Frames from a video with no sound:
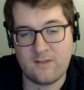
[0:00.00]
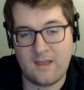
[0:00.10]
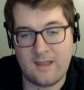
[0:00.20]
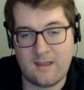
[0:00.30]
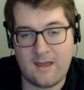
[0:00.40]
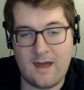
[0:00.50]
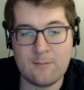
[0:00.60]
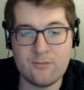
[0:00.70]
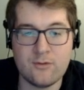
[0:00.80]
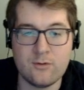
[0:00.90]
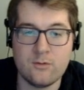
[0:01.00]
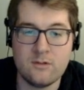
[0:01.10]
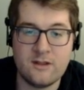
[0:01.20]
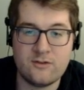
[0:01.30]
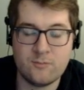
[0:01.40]
a absolute
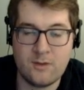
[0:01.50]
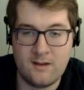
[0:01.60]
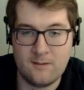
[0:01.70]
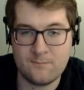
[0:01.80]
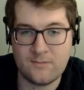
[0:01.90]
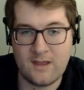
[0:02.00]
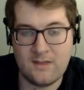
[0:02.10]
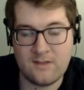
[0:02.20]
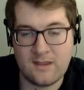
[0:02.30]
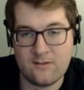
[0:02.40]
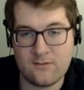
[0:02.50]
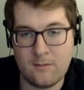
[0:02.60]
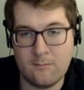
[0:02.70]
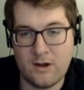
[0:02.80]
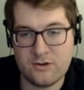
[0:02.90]
linchpin in these
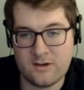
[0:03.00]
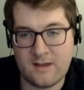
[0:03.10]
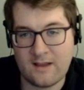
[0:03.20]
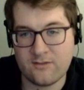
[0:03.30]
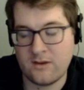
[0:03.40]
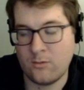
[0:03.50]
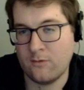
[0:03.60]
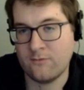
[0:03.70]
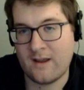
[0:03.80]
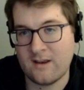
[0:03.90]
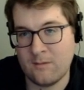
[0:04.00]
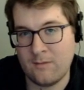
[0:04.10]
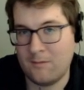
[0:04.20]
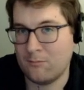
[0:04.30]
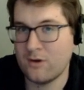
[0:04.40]
budget decks, and you will find him
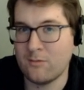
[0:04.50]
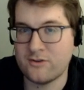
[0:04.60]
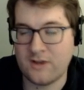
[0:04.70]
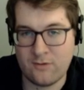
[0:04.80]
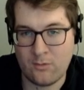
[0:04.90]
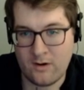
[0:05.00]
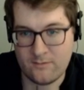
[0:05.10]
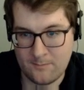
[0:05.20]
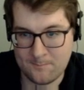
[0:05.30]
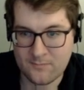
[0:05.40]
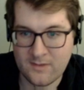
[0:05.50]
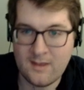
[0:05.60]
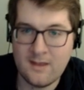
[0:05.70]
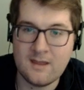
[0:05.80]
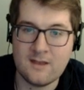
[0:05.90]
in pretty much every one of them.
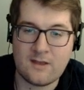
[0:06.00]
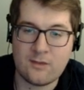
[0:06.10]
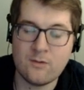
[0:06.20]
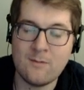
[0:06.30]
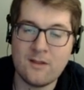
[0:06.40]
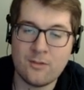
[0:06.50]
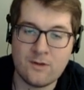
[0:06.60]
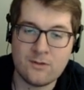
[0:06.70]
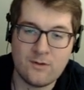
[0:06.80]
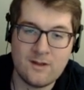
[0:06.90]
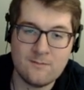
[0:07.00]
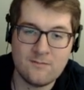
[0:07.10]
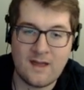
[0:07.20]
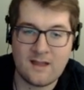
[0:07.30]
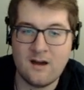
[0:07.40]
He is a 3 mana 3/3
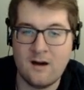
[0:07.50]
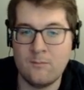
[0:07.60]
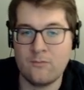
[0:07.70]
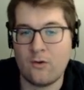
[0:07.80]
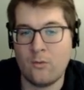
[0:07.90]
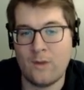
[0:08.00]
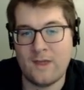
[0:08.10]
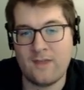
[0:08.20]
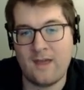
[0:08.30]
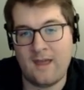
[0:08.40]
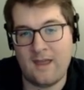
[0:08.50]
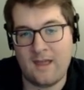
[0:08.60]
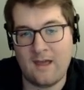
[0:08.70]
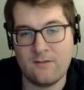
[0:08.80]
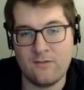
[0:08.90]
that comes with
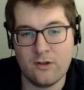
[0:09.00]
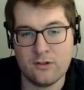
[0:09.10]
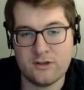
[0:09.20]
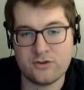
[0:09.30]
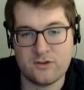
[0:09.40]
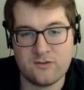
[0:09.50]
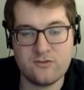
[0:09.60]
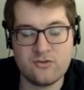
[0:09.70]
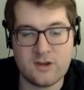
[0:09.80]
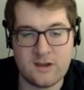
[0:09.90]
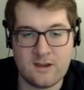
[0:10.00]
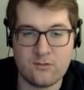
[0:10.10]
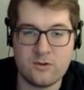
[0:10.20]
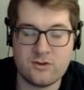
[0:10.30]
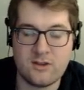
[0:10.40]
a Delicious
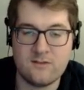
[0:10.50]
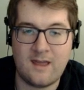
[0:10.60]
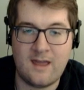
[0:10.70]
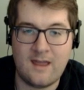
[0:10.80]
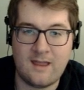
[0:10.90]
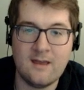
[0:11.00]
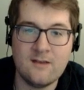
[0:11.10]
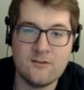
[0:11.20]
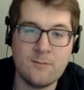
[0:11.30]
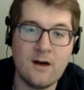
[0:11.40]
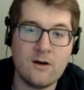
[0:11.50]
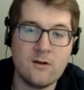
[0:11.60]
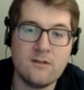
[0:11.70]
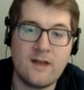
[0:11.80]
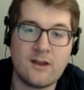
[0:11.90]
Cheese, which is a
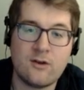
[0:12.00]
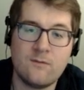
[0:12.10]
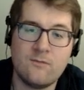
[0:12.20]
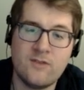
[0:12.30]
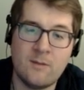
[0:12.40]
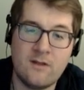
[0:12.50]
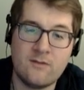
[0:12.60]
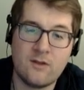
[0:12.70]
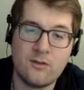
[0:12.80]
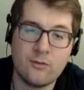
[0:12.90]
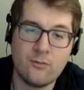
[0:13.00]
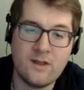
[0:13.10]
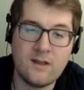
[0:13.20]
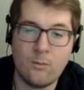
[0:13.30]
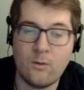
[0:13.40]
spell that summons
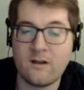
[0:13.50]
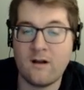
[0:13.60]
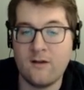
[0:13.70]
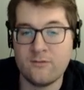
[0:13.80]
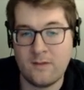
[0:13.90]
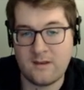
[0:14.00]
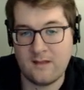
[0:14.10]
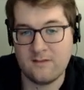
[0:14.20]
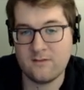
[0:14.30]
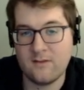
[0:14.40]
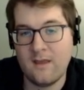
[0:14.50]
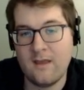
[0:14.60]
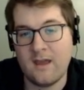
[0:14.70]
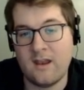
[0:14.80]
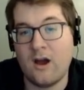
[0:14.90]
3 1-cost minions,
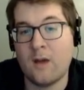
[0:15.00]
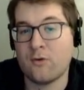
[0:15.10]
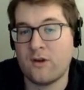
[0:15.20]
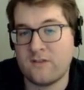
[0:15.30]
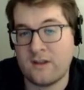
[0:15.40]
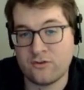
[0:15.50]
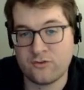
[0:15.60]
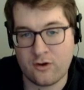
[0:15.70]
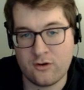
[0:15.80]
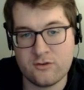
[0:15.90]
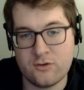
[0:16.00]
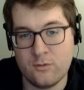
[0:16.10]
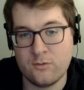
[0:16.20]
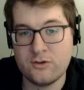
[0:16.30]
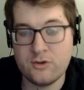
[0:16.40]
and it upgrades each turn
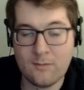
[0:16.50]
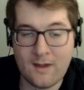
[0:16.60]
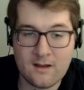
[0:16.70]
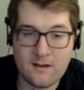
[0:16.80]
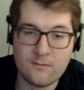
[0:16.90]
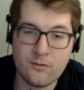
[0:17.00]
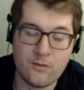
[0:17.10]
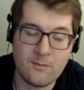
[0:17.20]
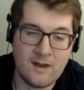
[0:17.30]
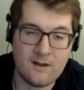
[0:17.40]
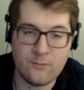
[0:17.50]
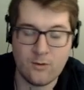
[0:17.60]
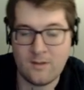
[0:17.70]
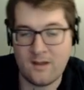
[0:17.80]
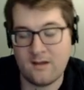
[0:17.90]
to 2 mana, 3 mana,
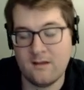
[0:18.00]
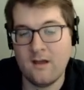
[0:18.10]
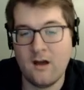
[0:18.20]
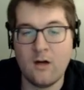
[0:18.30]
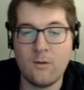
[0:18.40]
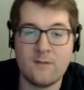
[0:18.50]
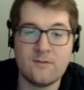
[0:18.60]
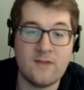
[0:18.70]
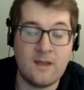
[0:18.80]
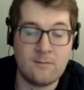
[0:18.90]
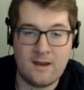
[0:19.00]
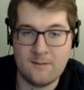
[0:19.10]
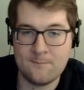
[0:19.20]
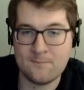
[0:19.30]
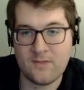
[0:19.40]
4 mana, all the way up to 10
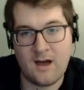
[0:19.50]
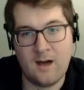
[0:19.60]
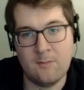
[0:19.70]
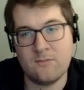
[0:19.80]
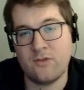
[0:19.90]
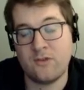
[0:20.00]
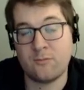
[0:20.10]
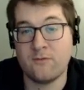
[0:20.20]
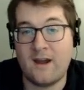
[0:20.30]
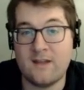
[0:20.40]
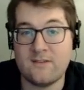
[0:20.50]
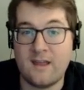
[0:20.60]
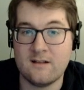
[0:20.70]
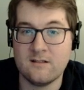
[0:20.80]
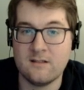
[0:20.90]
mana. So this provides
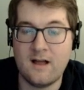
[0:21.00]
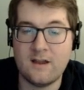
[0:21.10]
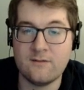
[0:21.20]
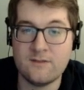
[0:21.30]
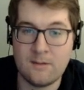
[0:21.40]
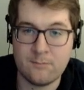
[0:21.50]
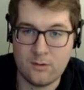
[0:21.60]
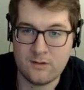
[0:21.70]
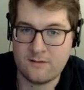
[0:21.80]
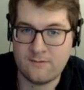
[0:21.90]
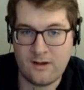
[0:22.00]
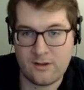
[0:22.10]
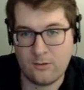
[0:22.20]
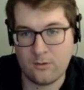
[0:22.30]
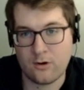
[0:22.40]
a lot of tempo, a lot of
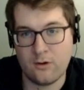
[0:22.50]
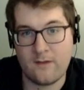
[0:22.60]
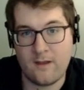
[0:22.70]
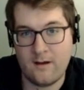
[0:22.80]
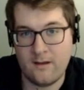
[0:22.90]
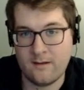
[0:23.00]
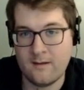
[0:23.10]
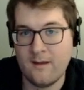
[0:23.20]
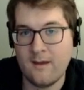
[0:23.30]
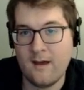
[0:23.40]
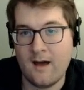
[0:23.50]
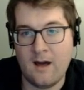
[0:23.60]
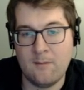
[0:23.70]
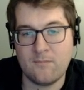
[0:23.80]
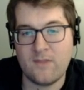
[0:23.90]
value early on,
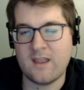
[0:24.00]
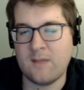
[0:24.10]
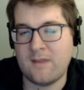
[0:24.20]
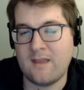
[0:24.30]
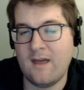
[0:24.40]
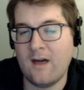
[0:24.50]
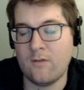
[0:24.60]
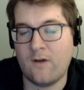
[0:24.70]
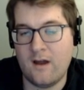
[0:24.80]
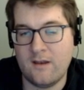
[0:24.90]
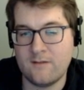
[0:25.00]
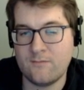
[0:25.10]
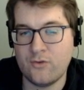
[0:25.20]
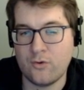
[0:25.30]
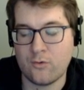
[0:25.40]
and can be held on
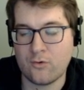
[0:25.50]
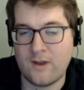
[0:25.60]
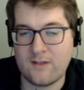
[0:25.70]
to create